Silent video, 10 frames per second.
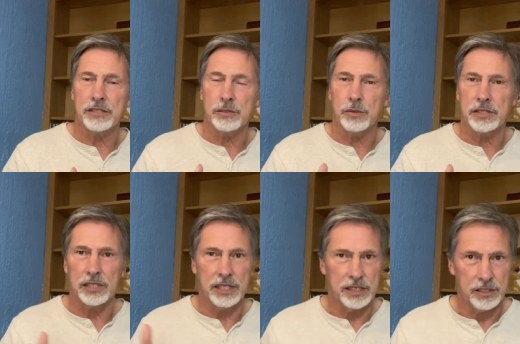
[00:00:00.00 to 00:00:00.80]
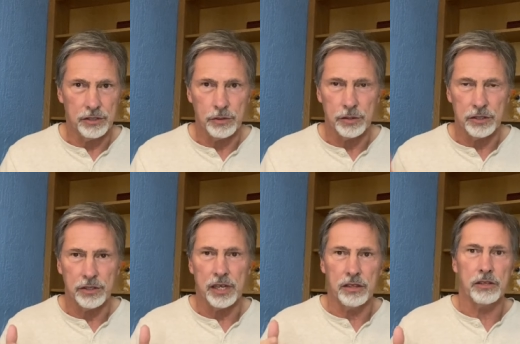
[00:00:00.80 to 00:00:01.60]
is what's leading you and you're
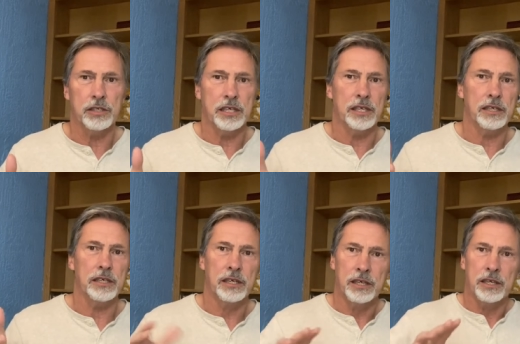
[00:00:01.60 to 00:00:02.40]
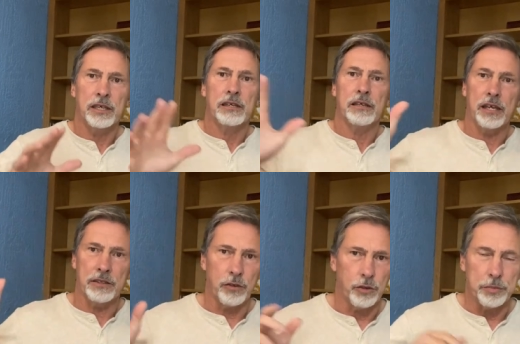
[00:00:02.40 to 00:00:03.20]
not looking at the
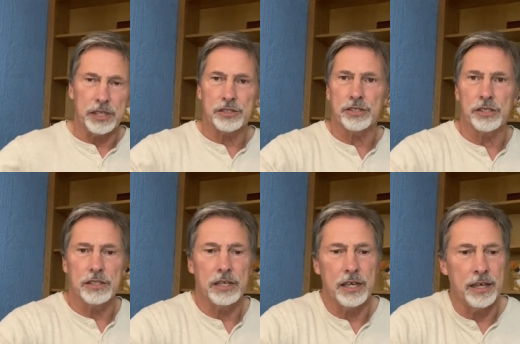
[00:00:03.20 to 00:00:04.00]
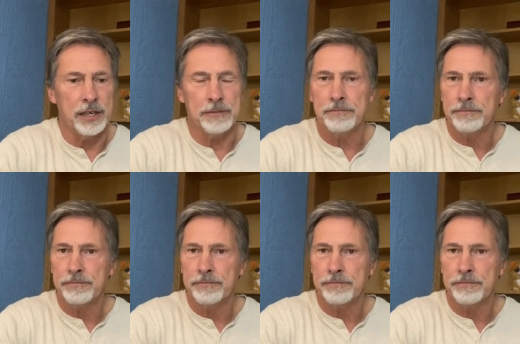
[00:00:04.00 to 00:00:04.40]
whole picture, uh,